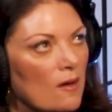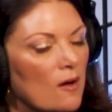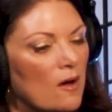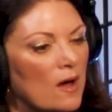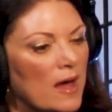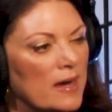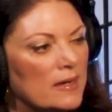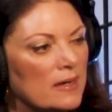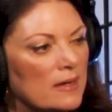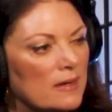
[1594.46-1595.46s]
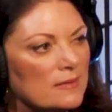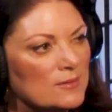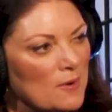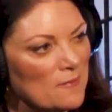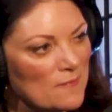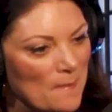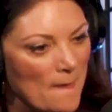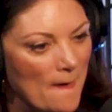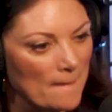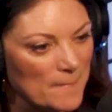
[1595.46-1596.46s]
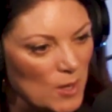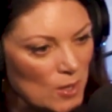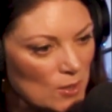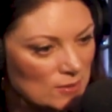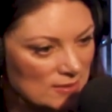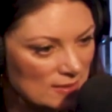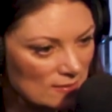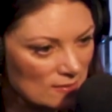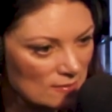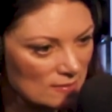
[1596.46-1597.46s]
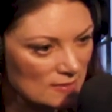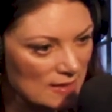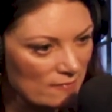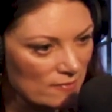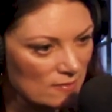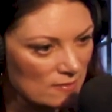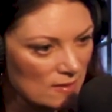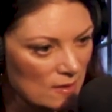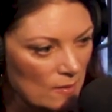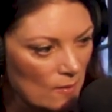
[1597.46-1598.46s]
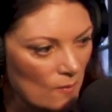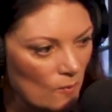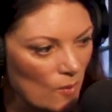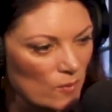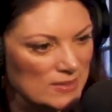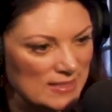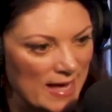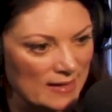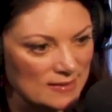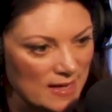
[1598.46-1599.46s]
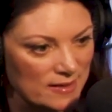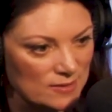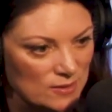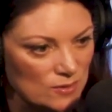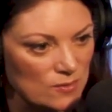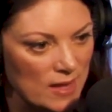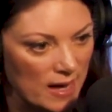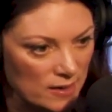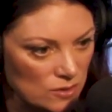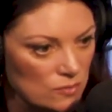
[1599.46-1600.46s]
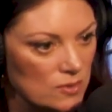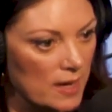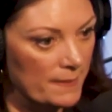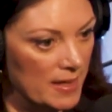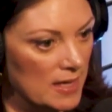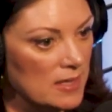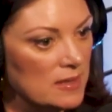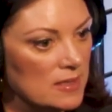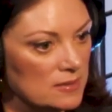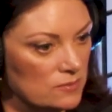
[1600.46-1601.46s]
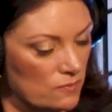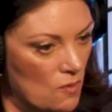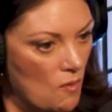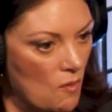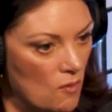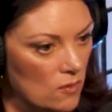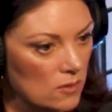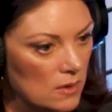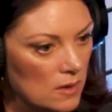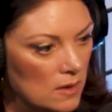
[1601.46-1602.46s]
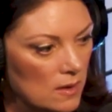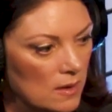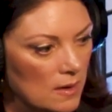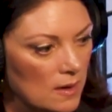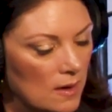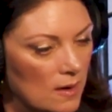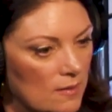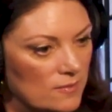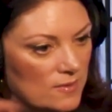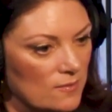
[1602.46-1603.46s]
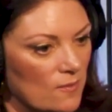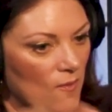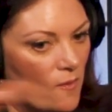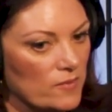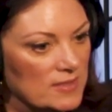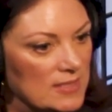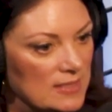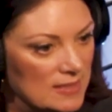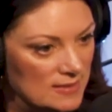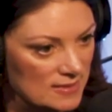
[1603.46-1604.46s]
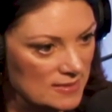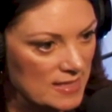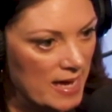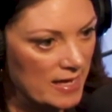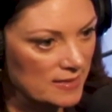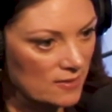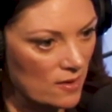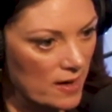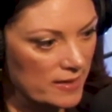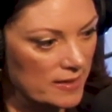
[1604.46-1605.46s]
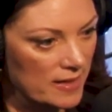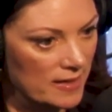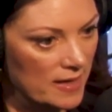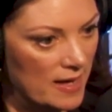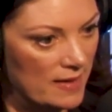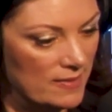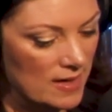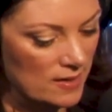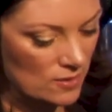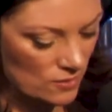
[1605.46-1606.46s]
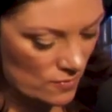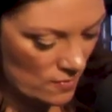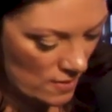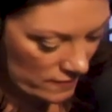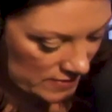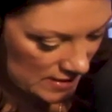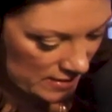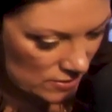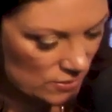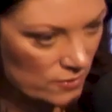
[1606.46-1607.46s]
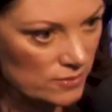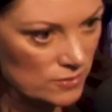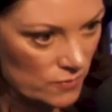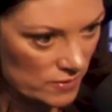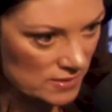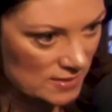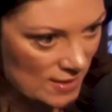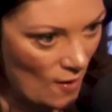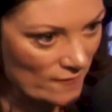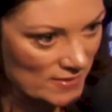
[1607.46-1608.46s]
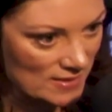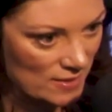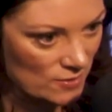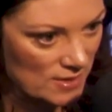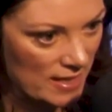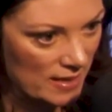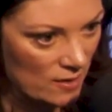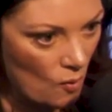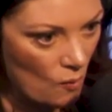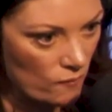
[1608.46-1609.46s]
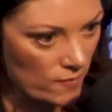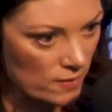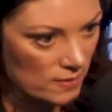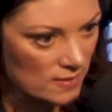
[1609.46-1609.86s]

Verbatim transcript: on sort of a, a personal level, what was that like to do that? You come in in this role to oversee the state auditing, and then you all of a sudden turn towards the office that you're taking over.